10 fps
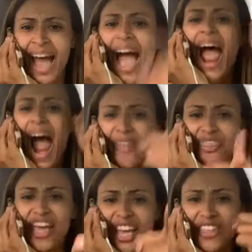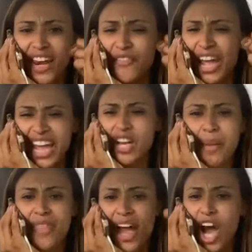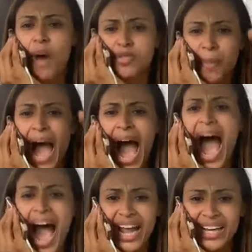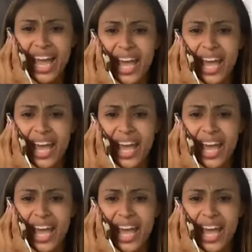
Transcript: I thank you that every enemy that comes behind,